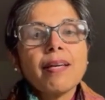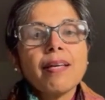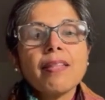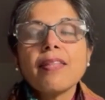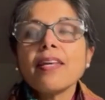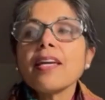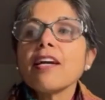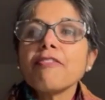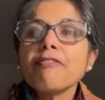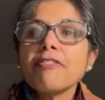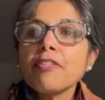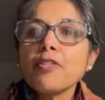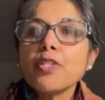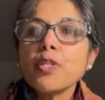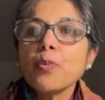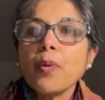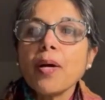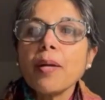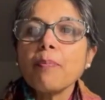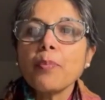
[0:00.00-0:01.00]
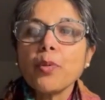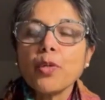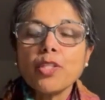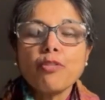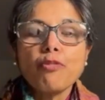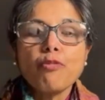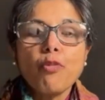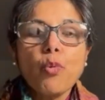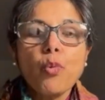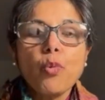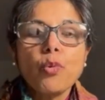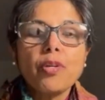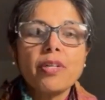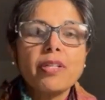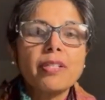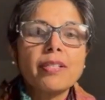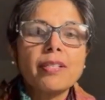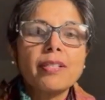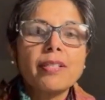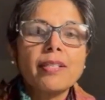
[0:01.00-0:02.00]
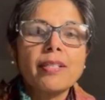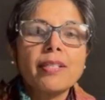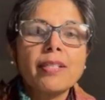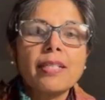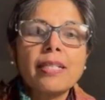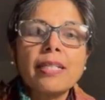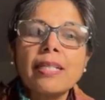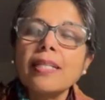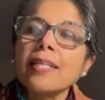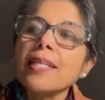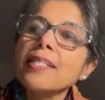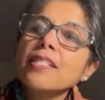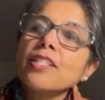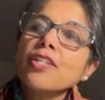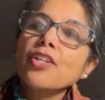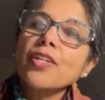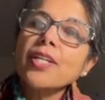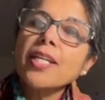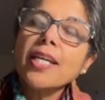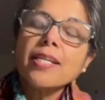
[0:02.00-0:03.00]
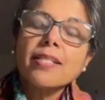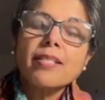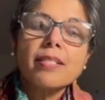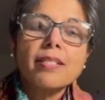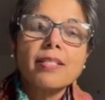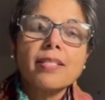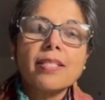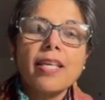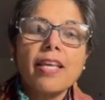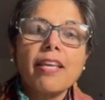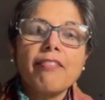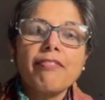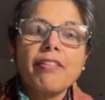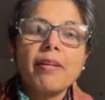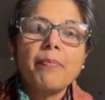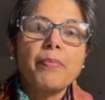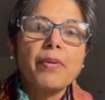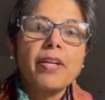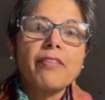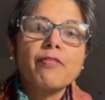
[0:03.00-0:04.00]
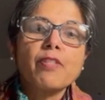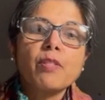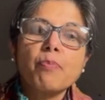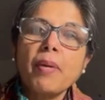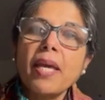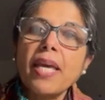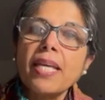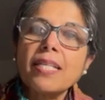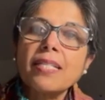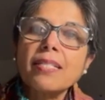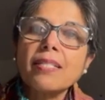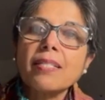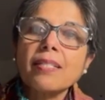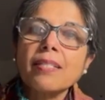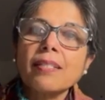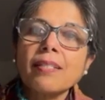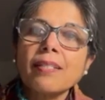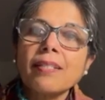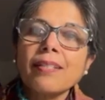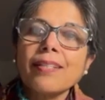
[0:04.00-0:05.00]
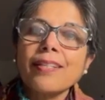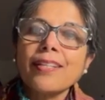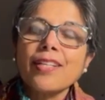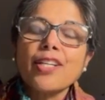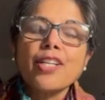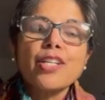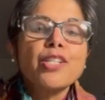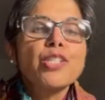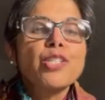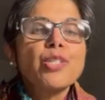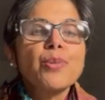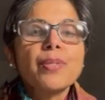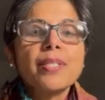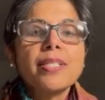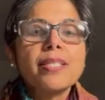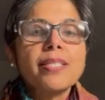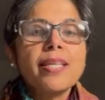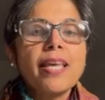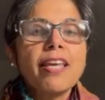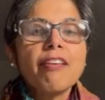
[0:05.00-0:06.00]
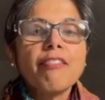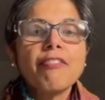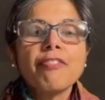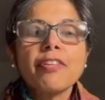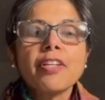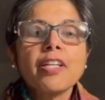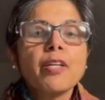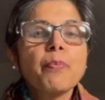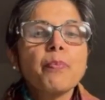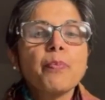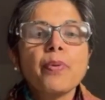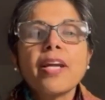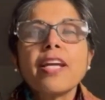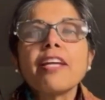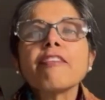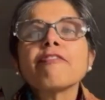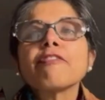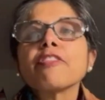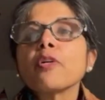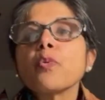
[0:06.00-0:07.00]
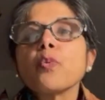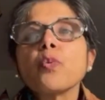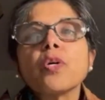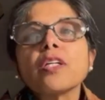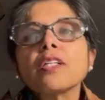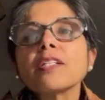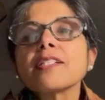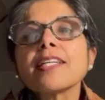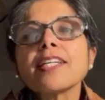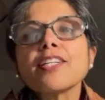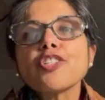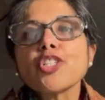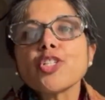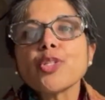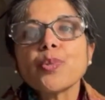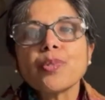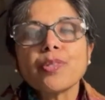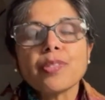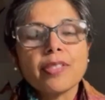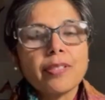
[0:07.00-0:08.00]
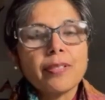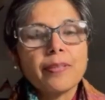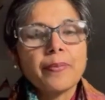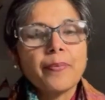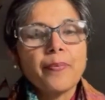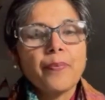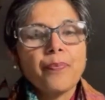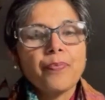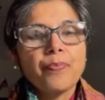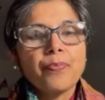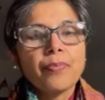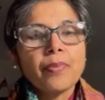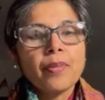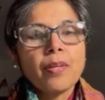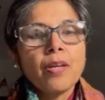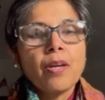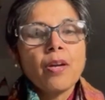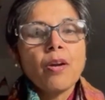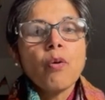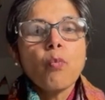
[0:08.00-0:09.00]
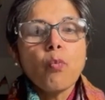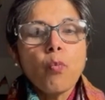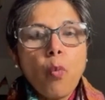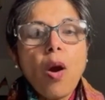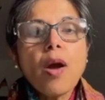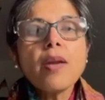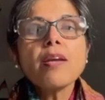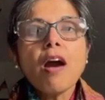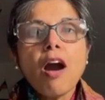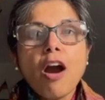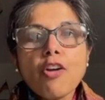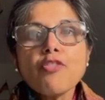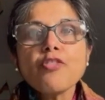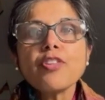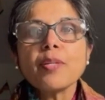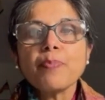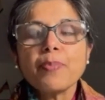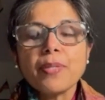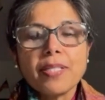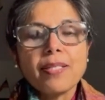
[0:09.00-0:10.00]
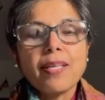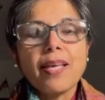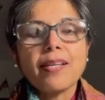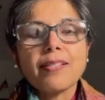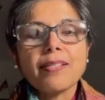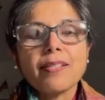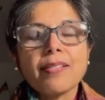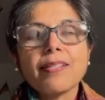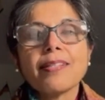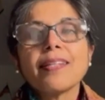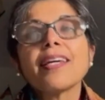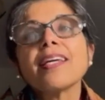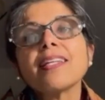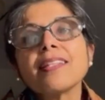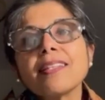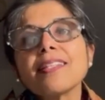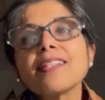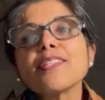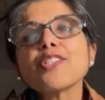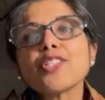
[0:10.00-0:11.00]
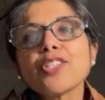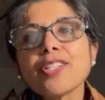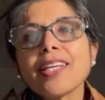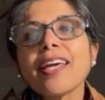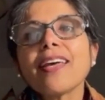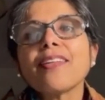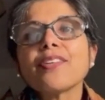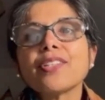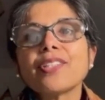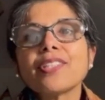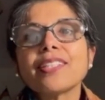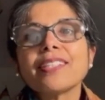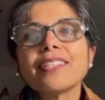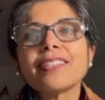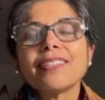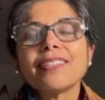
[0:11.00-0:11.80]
They are 51.4. Let's create a safe and brave space to a safe, brave world ensured. 100% in this together.